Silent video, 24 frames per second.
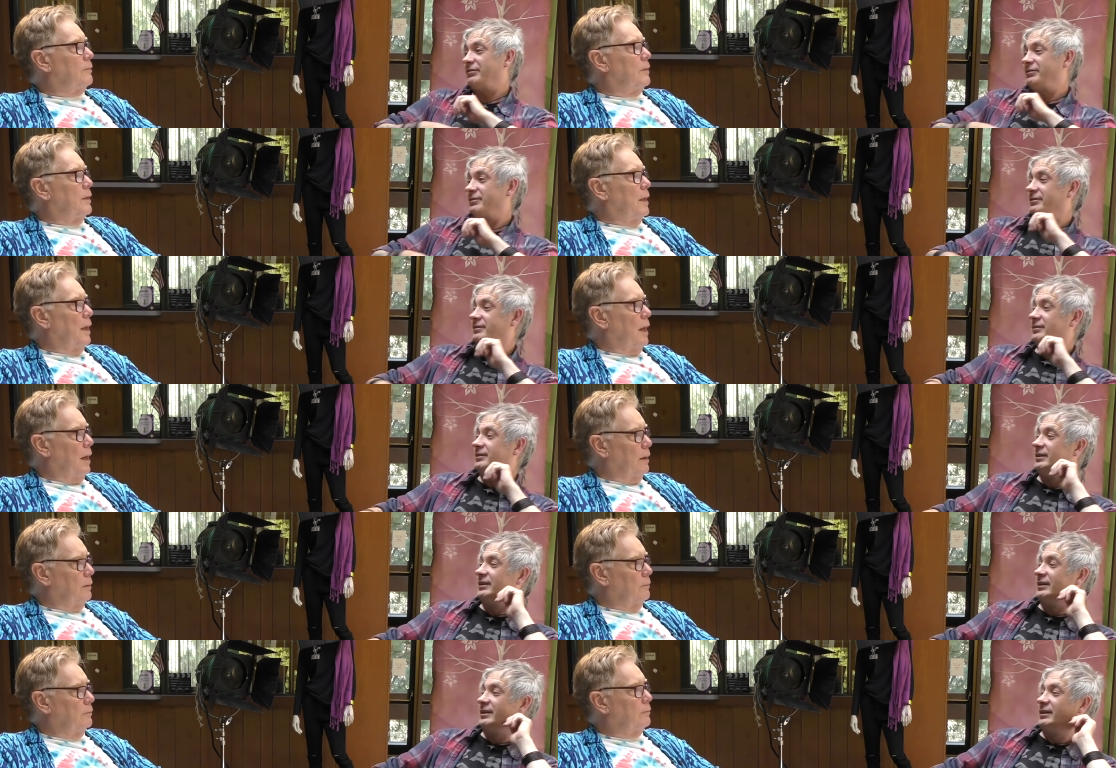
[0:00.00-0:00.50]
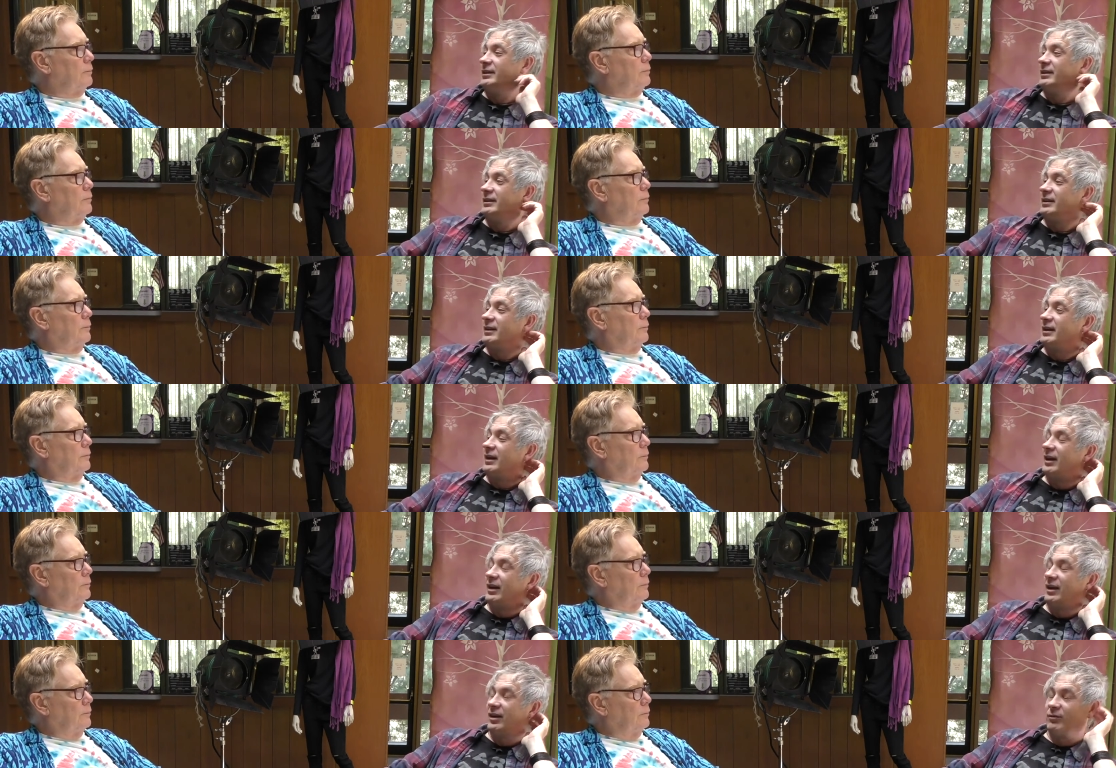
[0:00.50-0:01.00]
Speaker 1: Yeah
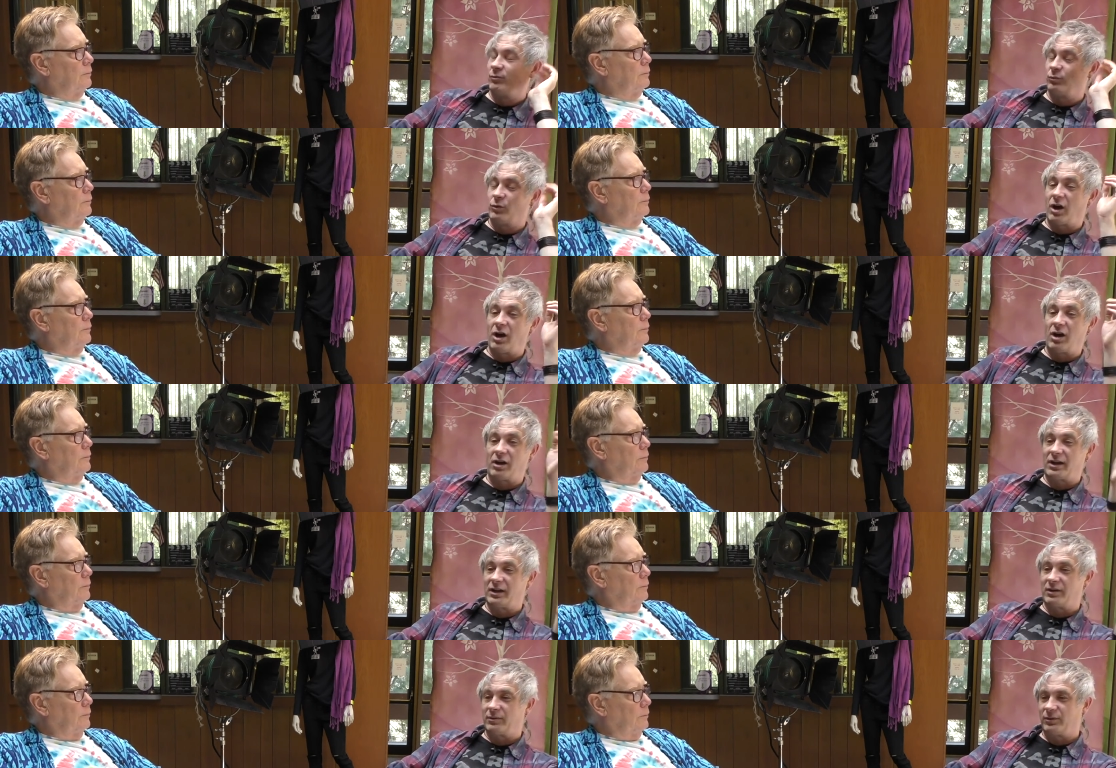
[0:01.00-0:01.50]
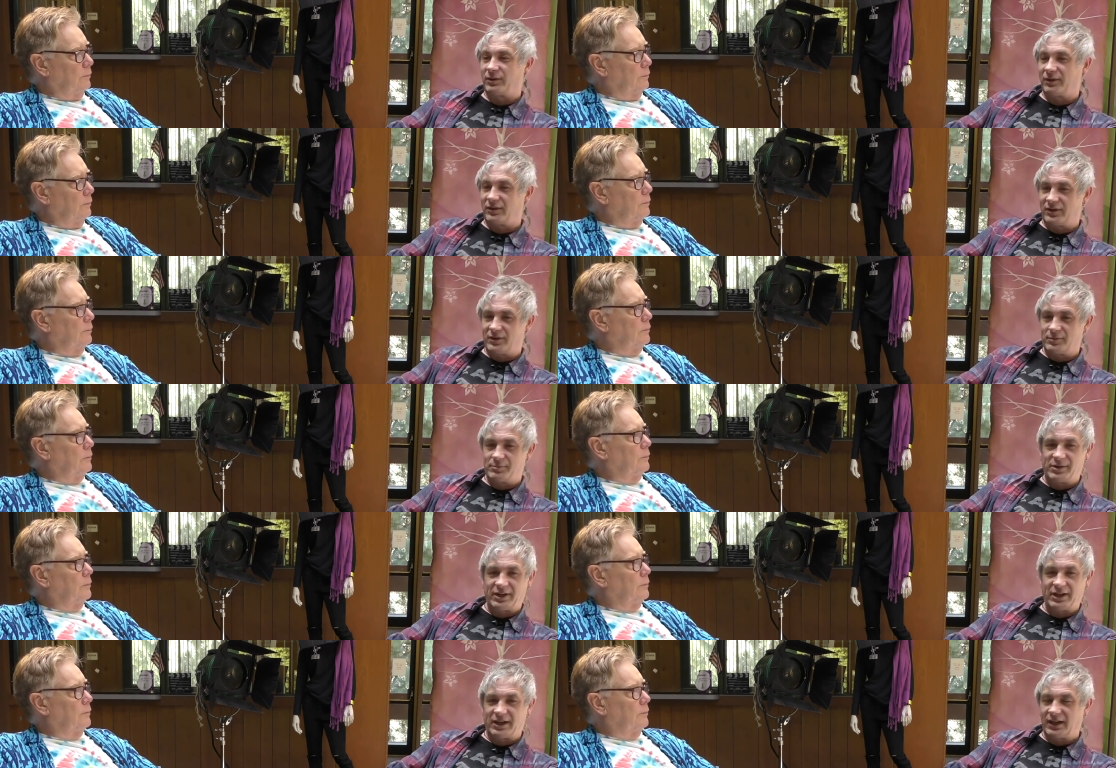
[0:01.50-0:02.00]
uh, Rockit was the
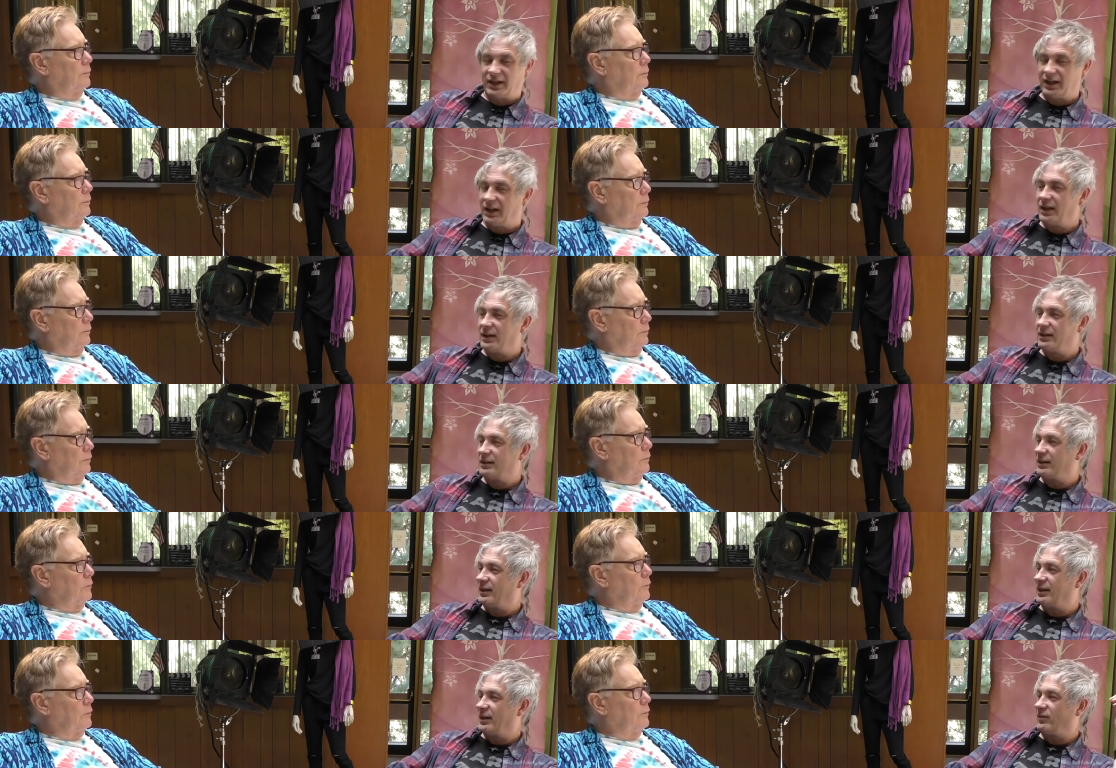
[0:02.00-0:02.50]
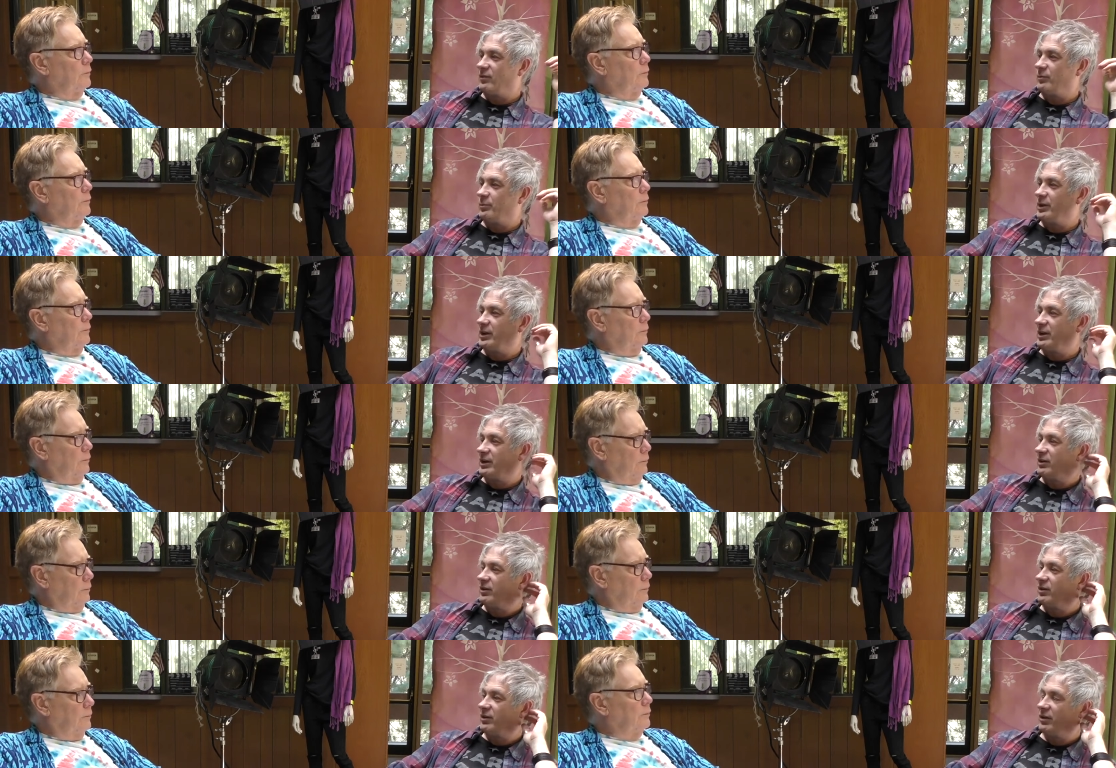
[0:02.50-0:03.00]
big hit that
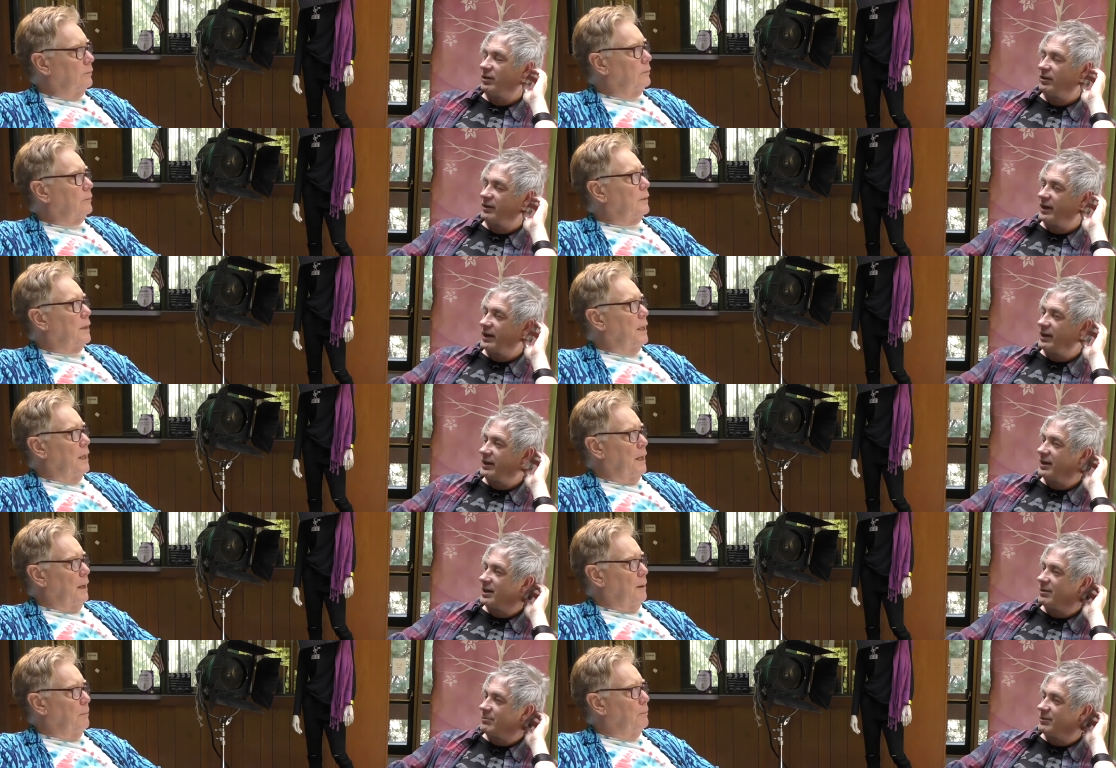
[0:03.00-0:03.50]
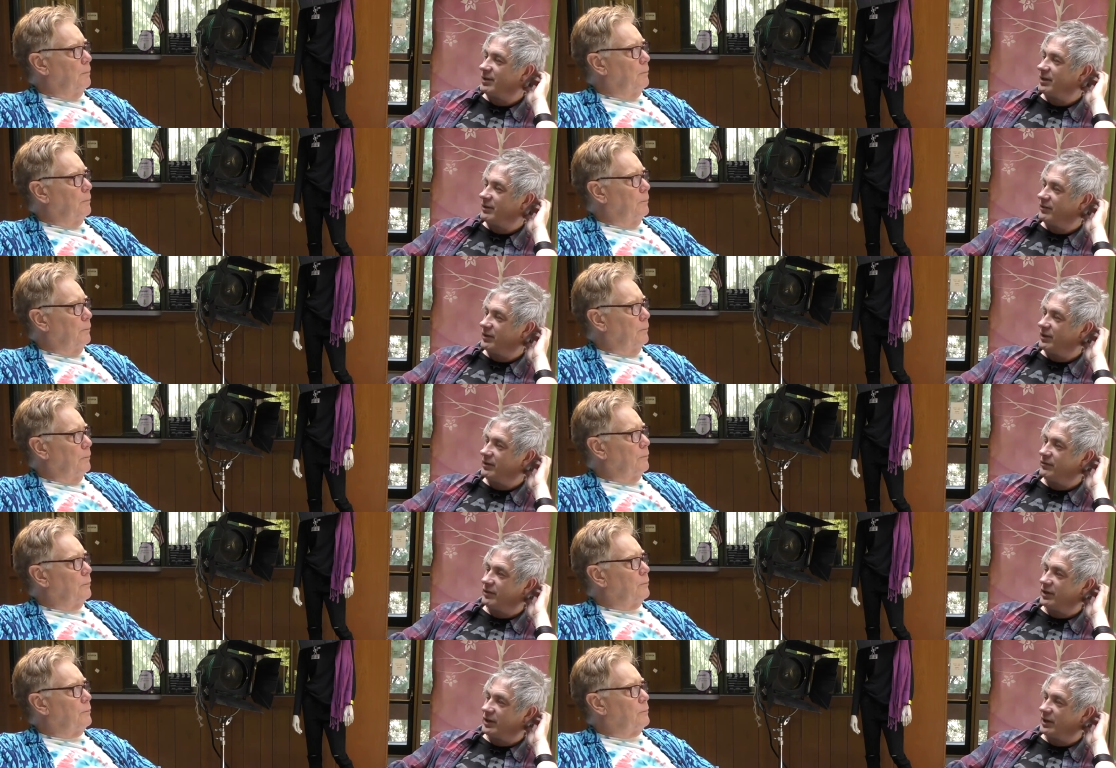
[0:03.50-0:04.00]
everybody heard, had an
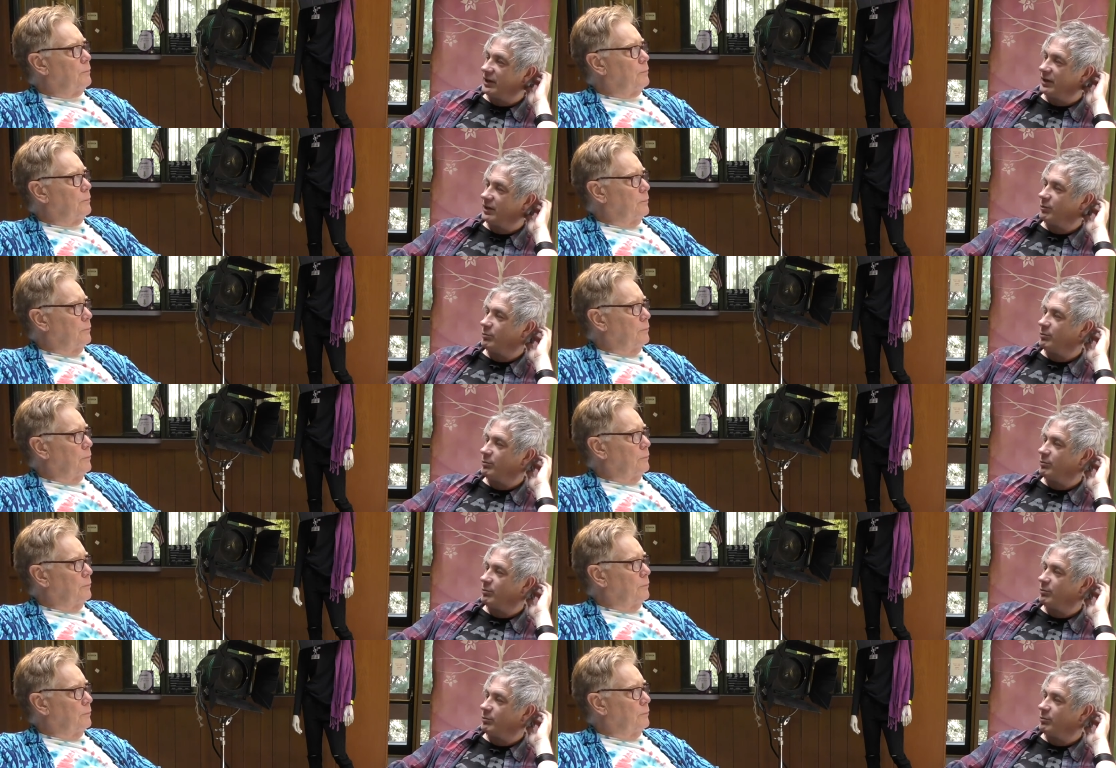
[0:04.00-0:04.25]
MTV video,